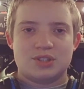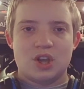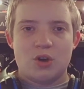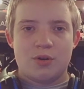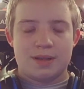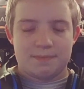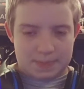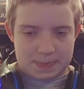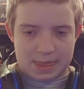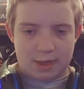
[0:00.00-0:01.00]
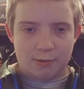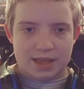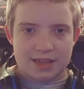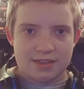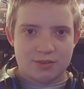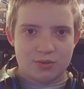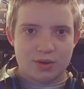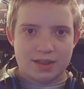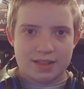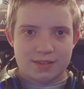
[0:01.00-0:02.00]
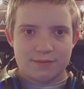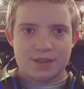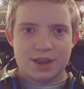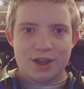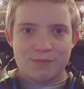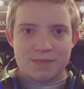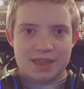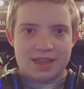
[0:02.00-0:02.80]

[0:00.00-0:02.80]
So, hope you guys enjoyed this video,